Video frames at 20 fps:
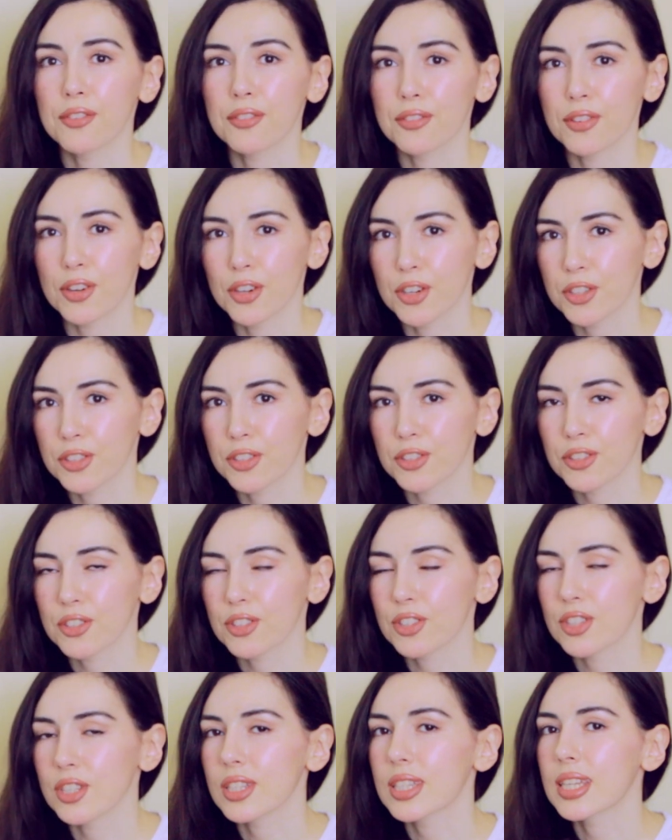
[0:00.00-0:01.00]

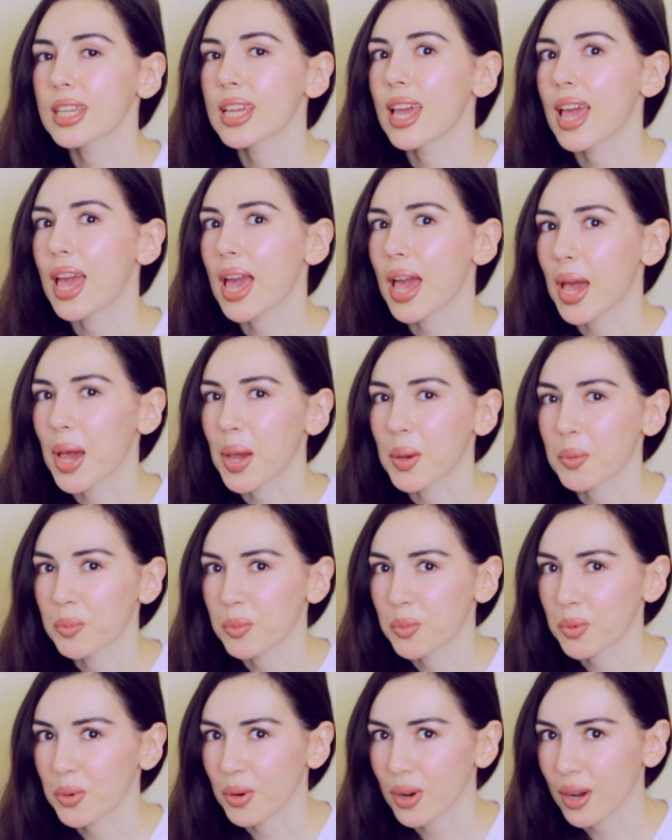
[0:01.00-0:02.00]
First
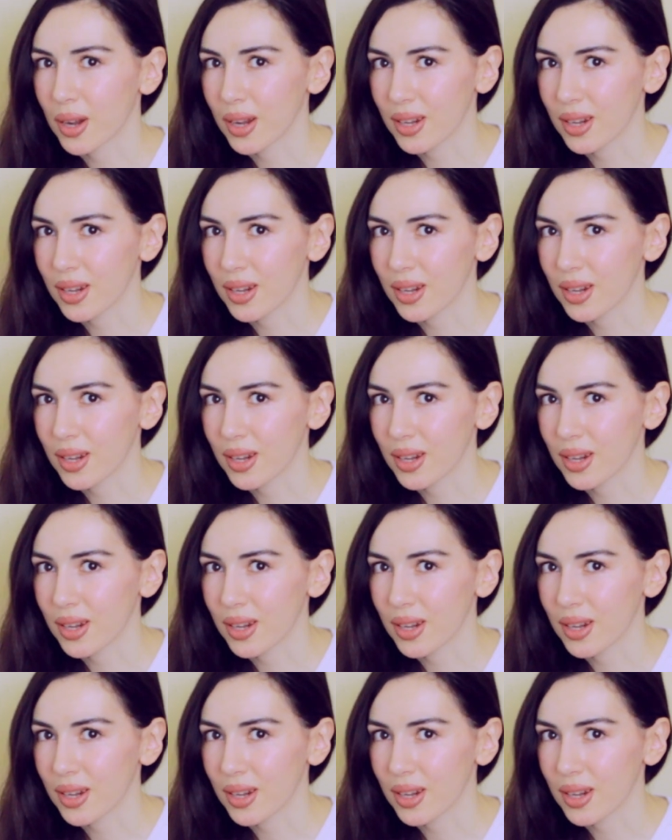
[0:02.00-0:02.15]
Emperor.